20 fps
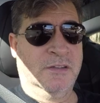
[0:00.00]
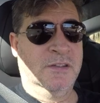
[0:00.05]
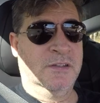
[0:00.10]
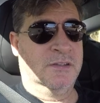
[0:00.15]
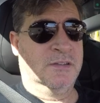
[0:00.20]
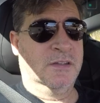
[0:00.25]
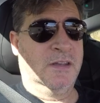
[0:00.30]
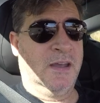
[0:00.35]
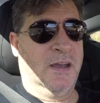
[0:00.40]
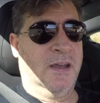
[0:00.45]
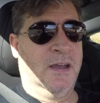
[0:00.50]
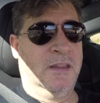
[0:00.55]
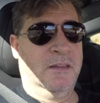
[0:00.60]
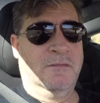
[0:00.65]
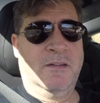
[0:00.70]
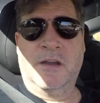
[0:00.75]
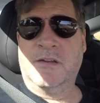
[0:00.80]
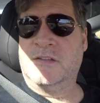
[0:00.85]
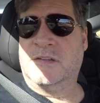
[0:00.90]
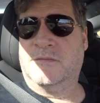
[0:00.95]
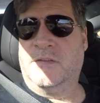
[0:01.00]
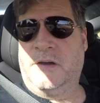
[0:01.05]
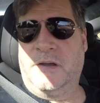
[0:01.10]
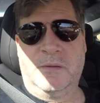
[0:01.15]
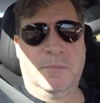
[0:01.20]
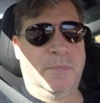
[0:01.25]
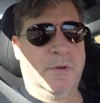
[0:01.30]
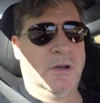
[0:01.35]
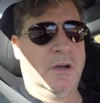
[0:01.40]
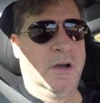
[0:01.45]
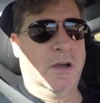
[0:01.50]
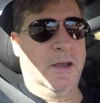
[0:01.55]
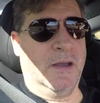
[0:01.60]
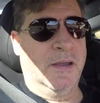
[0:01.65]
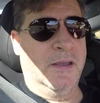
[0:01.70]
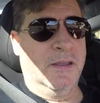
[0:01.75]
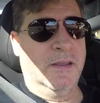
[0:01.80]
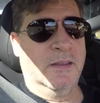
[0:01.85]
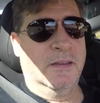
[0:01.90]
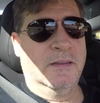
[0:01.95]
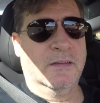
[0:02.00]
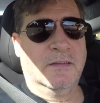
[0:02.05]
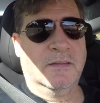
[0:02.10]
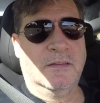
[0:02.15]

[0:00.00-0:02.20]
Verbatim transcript: this, the car, the road's divided by